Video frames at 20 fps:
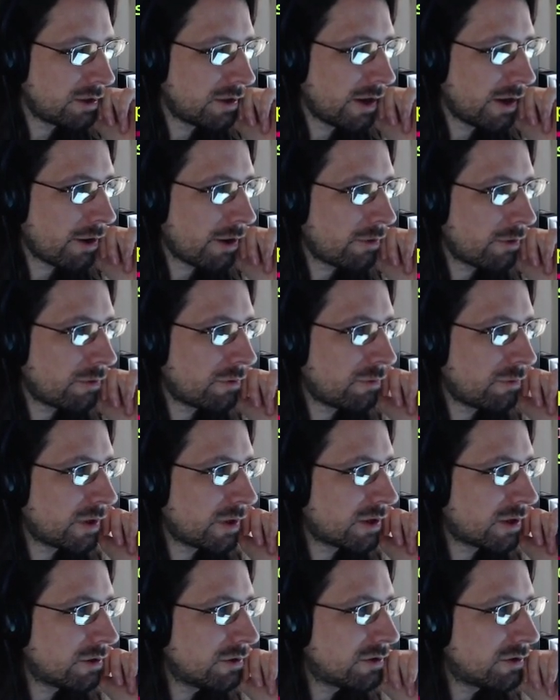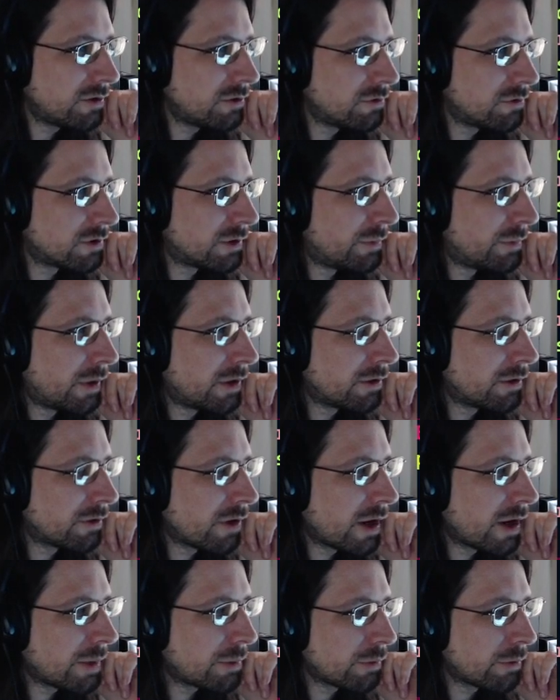Now, we could do some other
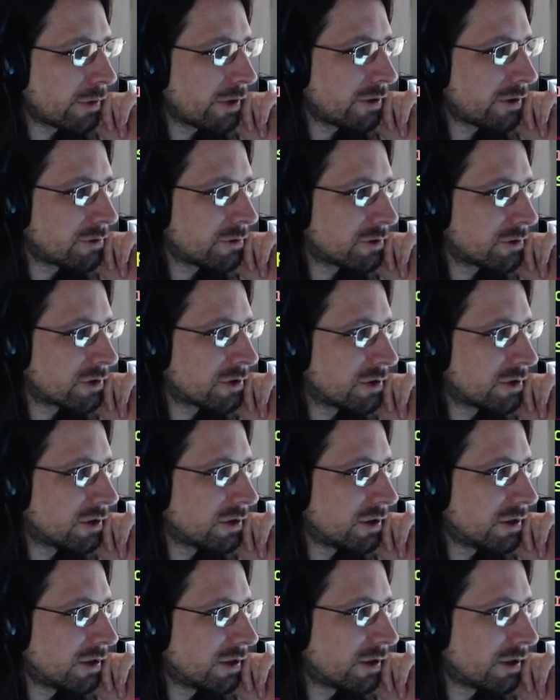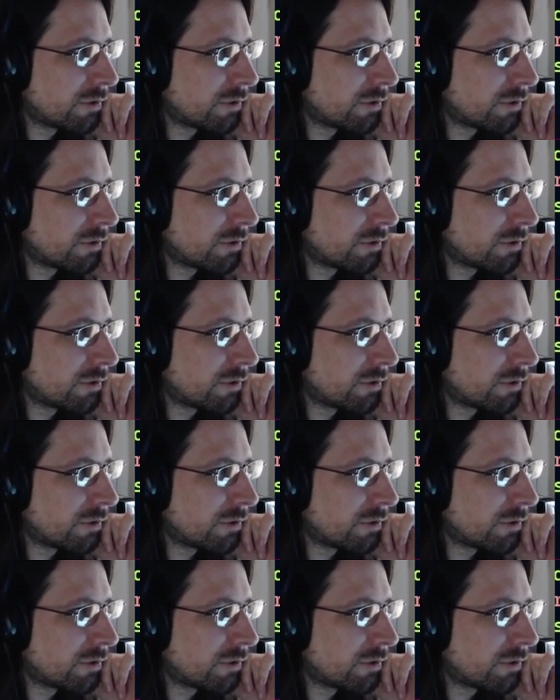operators uh,